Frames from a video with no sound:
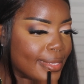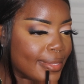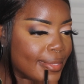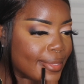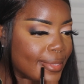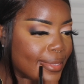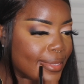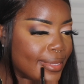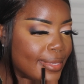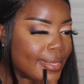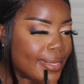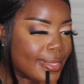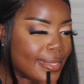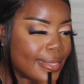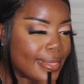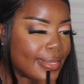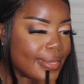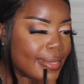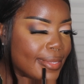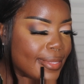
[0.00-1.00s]
Like, he doesn't
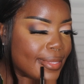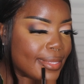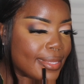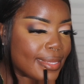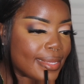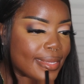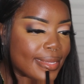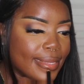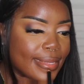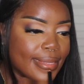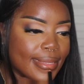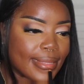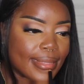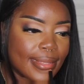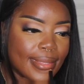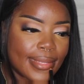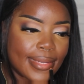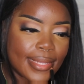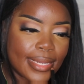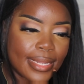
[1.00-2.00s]
get out of the house.
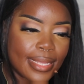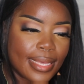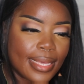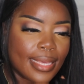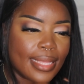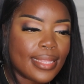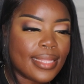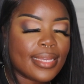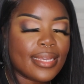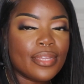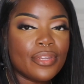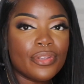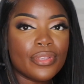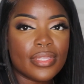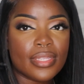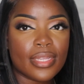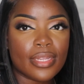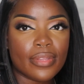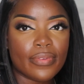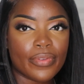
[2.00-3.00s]
He didn't, like, I
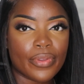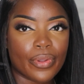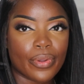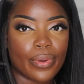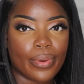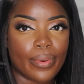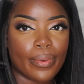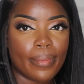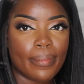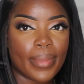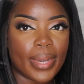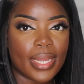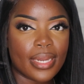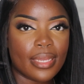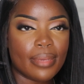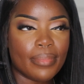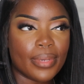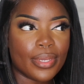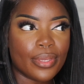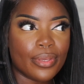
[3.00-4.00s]
understand if you're a homebody,
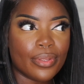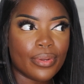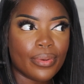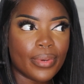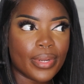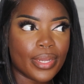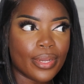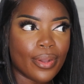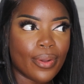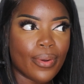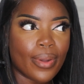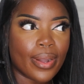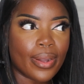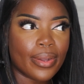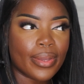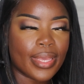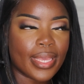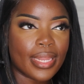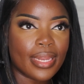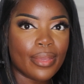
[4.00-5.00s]
but you don't want to go out
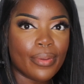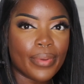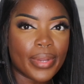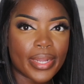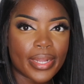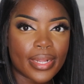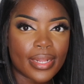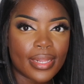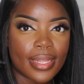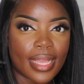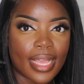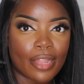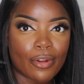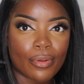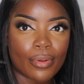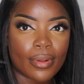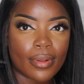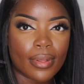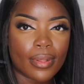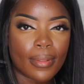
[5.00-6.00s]
anywhere at
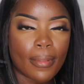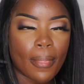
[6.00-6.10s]
all.